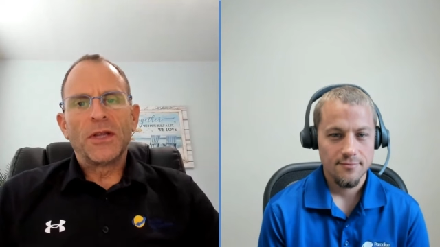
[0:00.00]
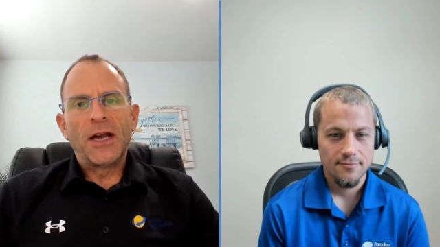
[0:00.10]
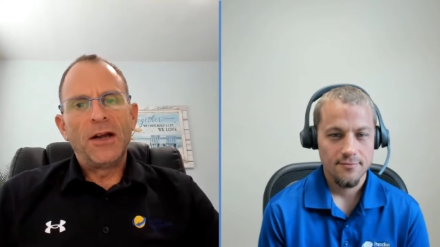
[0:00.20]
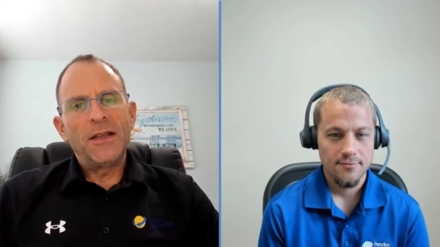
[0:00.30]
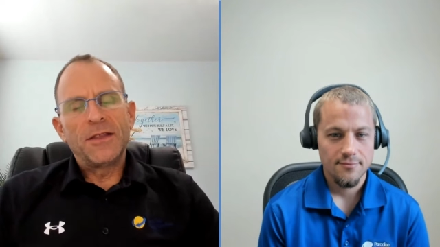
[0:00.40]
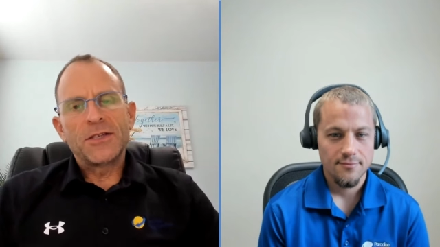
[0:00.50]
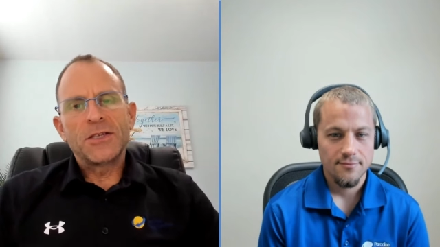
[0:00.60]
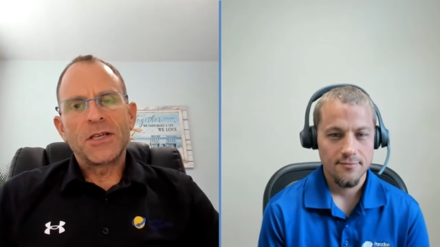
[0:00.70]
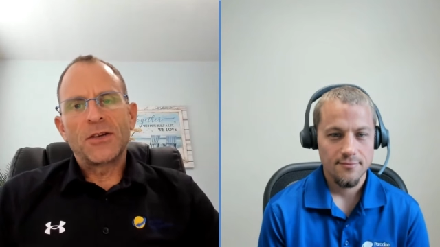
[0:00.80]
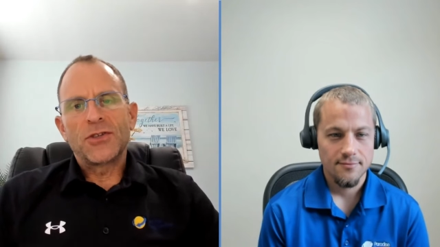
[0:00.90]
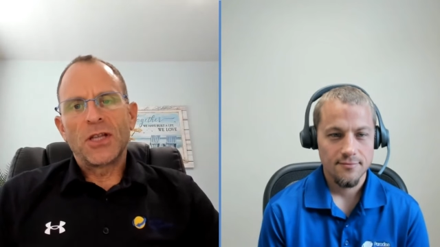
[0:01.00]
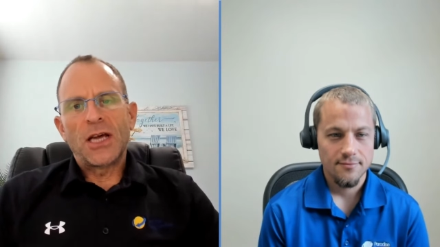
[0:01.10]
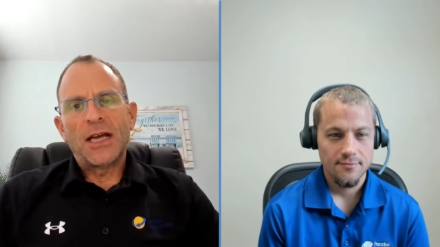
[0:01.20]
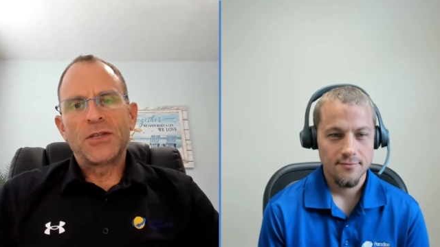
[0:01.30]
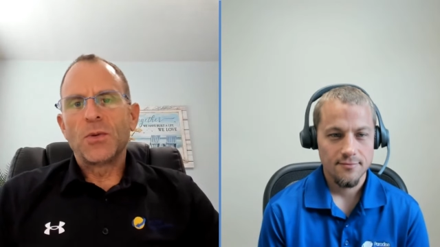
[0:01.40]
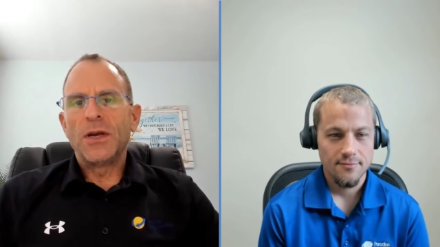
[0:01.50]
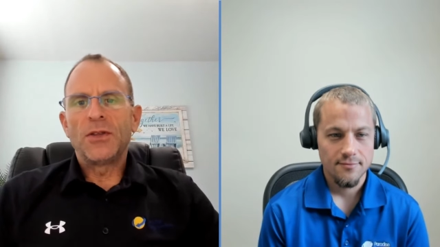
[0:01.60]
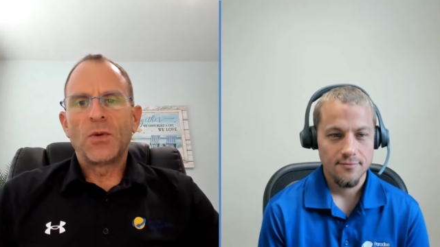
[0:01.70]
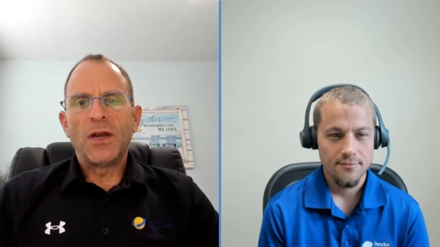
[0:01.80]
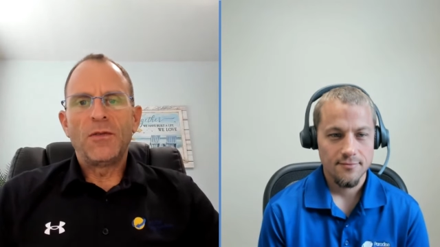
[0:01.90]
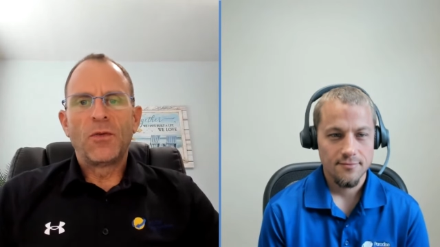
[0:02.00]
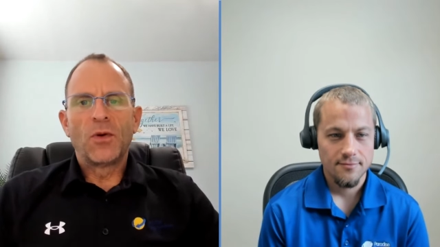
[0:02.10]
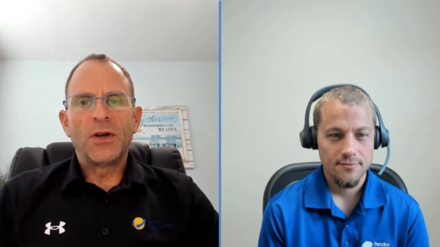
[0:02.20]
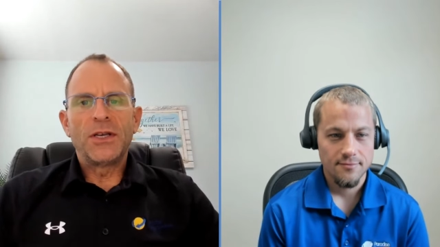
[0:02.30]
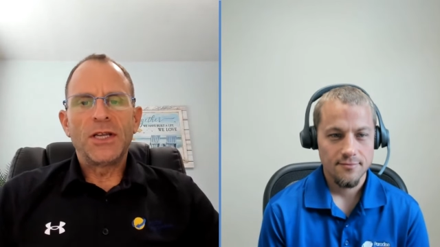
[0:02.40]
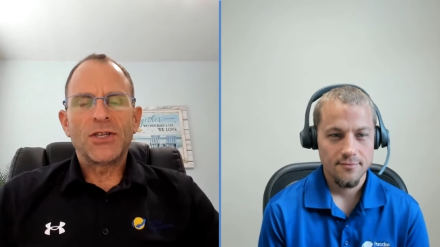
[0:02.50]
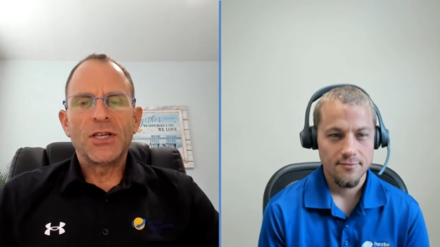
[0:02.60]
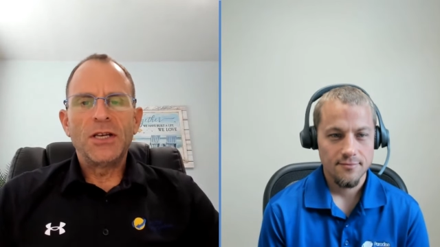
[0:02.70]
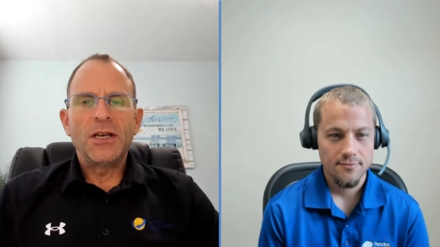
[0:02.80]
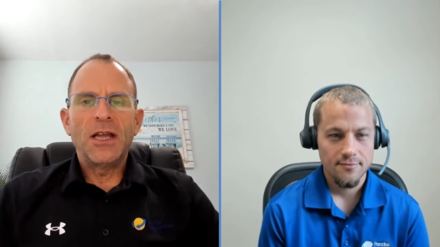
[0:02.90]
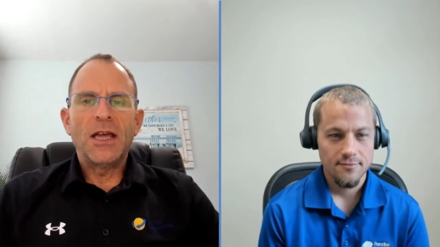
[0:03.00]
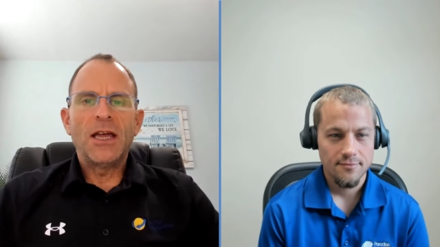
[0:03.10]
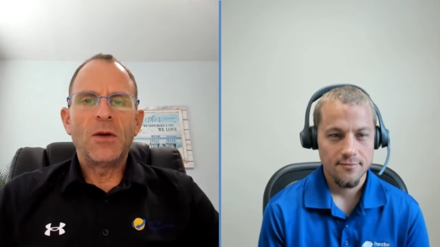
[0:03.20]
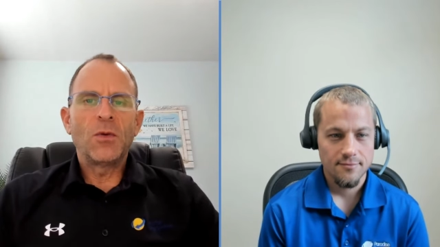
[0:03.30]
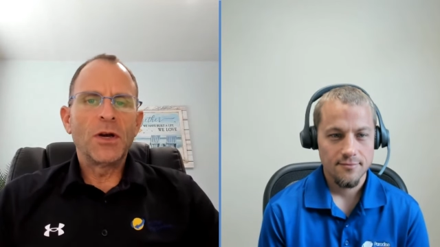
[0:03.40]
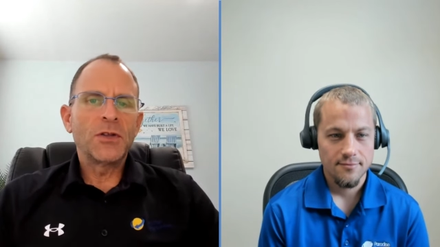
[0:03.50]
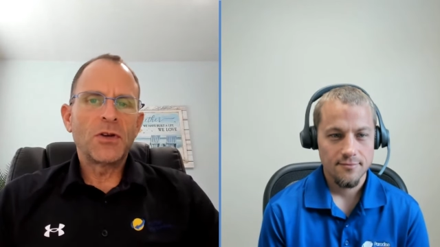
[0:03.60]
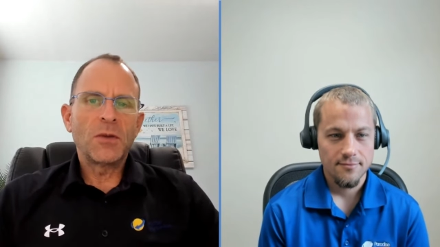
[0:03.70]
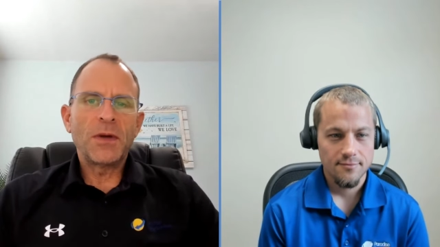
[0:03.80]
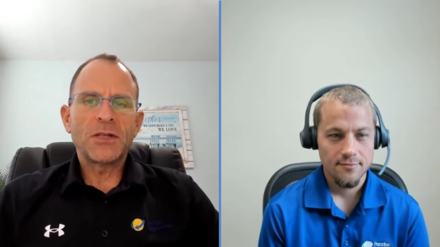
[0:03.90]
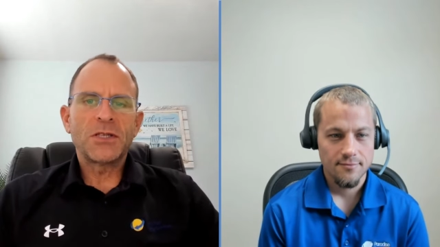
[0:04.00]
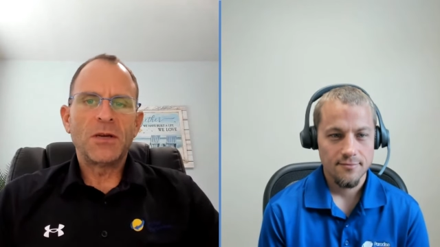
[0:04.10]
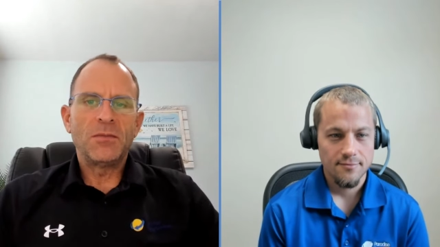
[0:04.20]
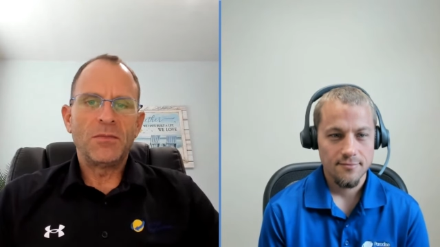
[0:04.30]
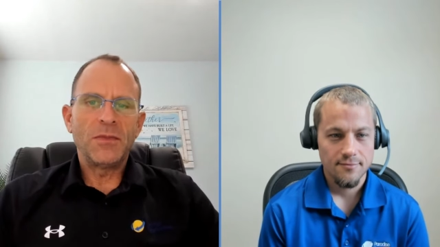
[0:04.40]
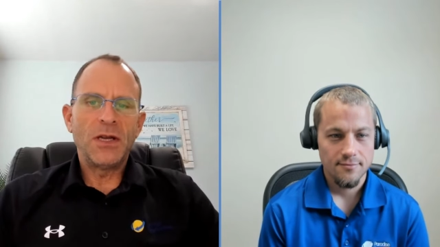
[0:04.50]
Speaker 1: Larry. This is our July 2024 edition, and we're going to talk about some